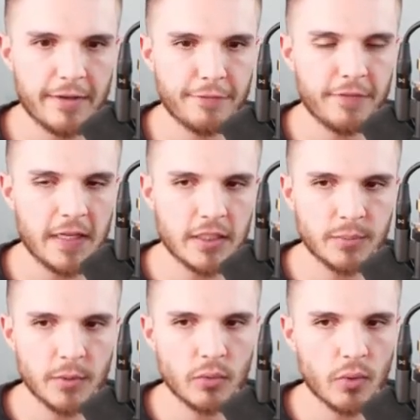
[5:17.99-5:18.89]

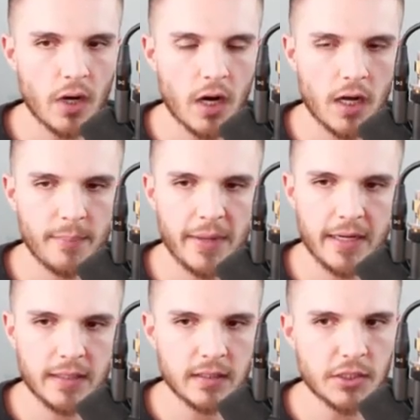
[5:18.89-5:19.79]
Facebook will
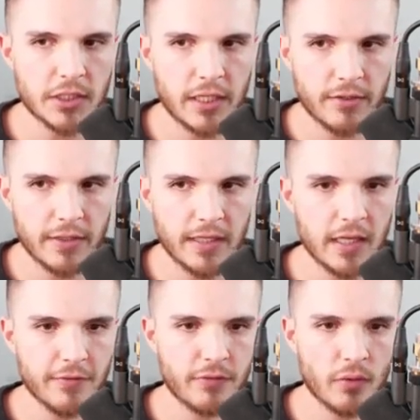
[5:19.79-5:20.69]
automatically generate a
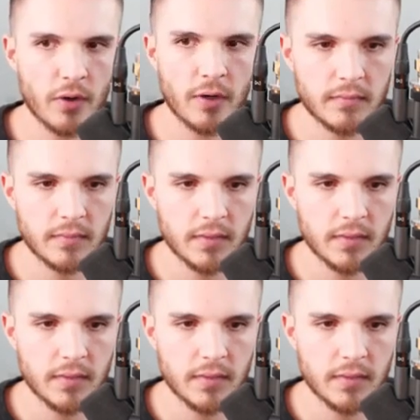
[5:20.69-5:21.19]
form